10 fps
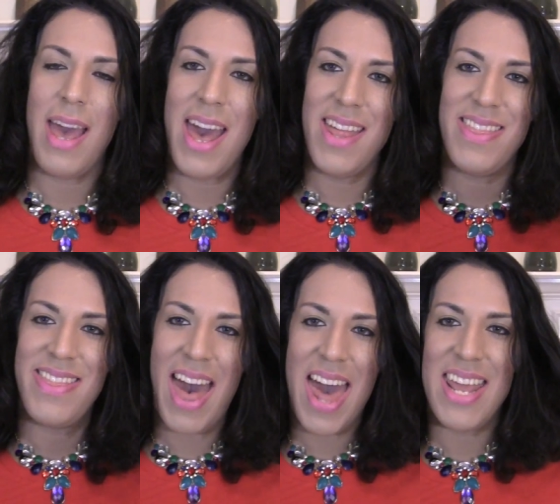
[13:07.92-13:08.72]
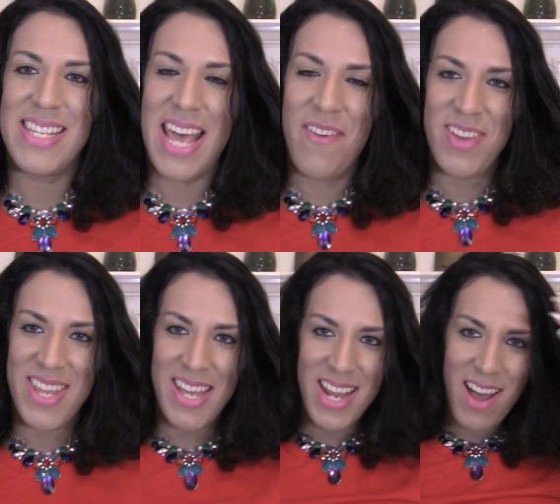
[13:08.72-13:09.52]
And that is
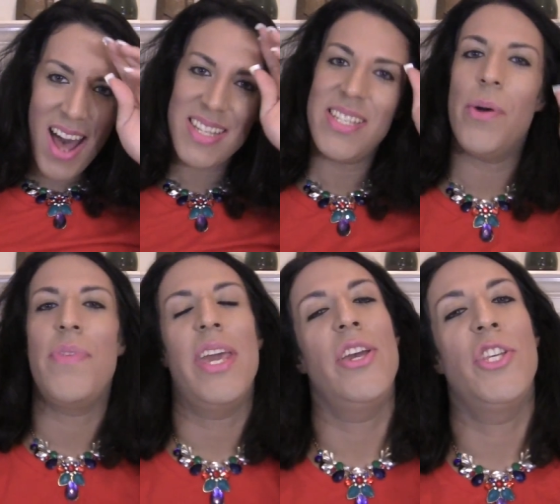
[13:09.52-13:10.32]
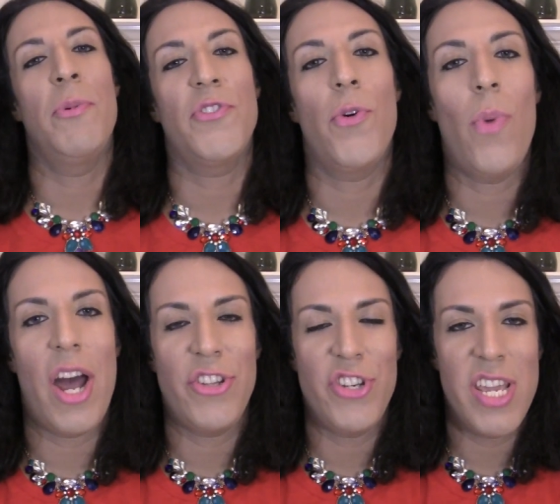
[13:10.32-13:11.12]
everything I got. So thank you so much for
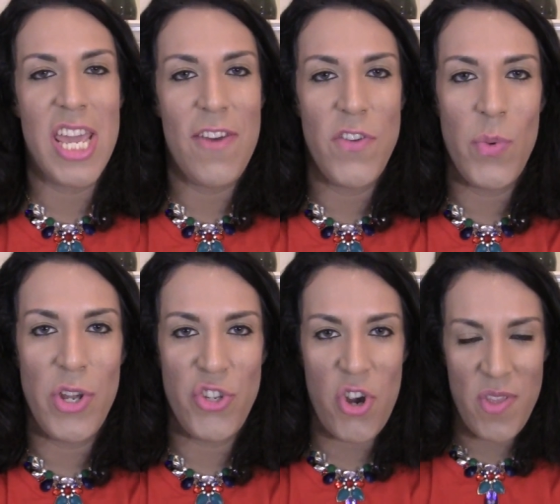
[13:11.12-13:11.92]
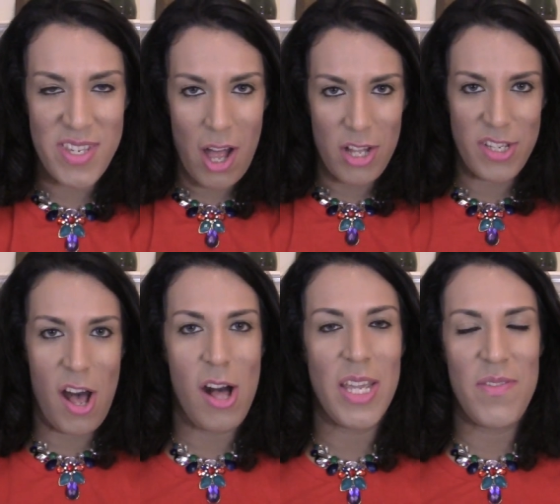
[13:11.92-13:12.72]
watching. If you enjoyed this Ulta
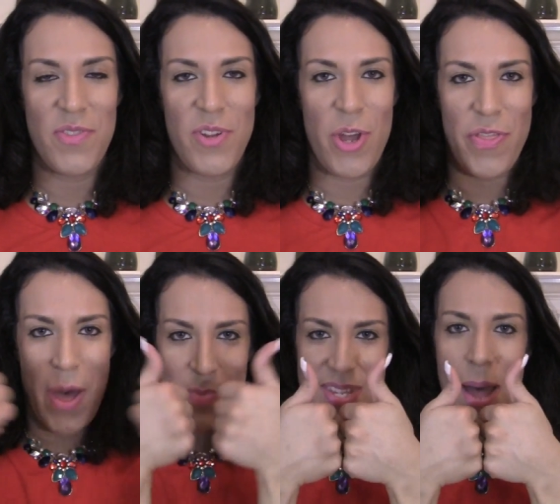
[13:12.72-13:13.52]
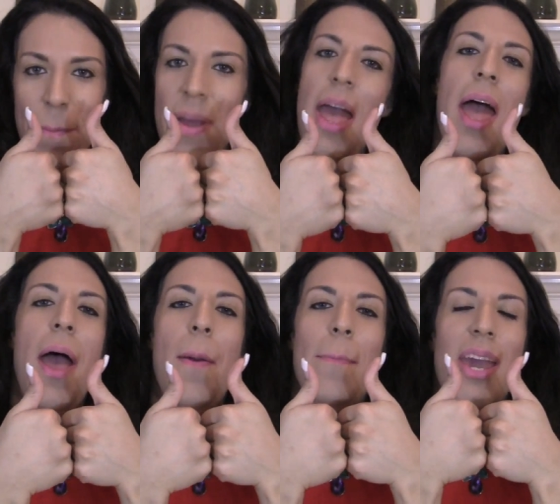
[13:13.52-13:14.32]
haul, give this video a thumbs up.
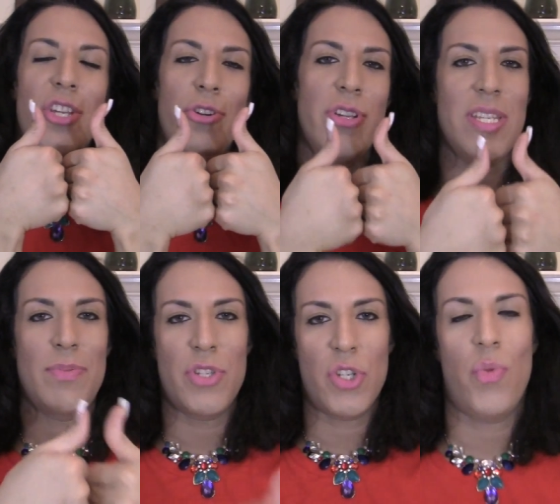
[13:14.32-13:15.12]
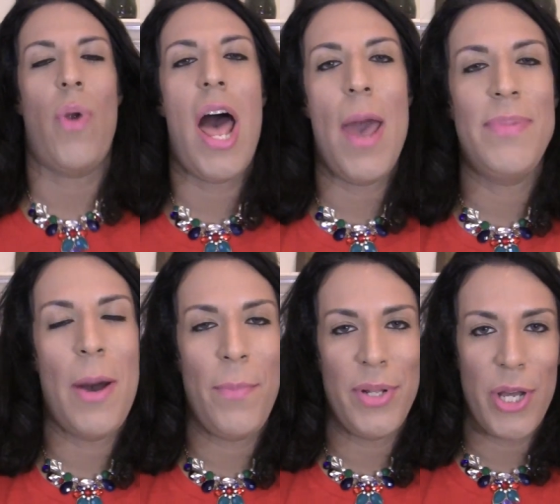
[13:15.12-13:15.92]
Make sure to subscribe
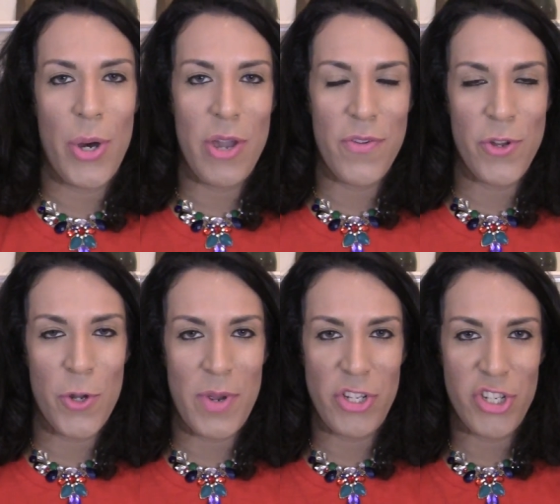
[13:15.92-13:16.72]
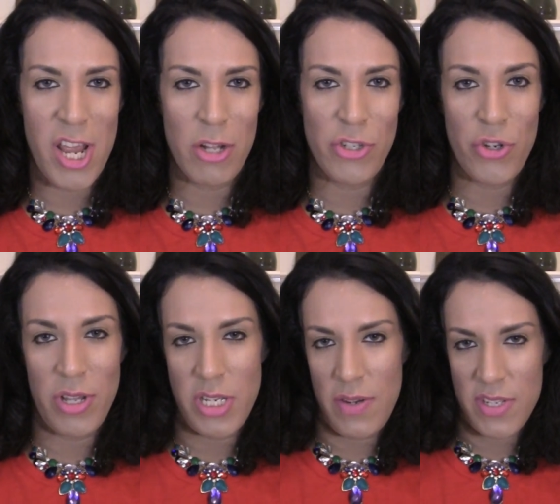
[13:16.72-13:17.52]
down below if you're new to my channel to
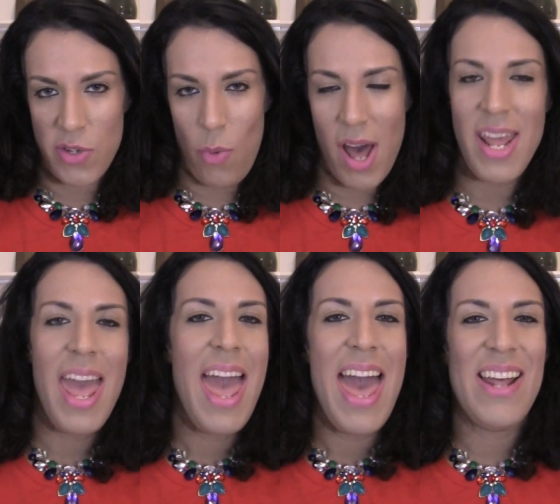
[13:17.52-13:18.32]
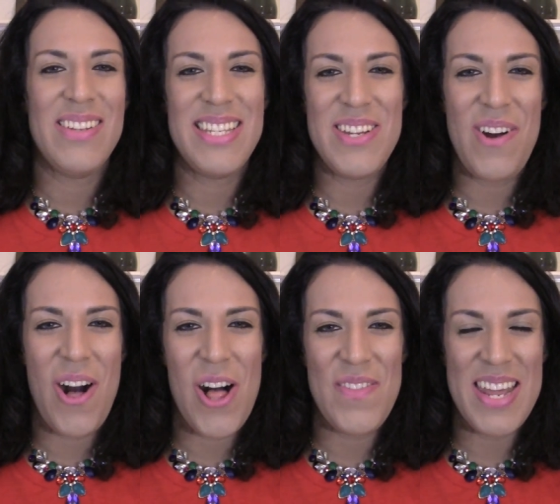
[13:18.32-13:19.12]
join the Diva Squad. And I'll see you
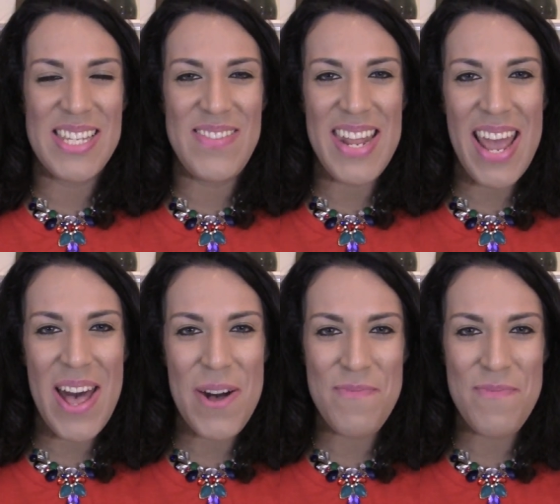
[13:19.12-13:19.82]
all in the next video.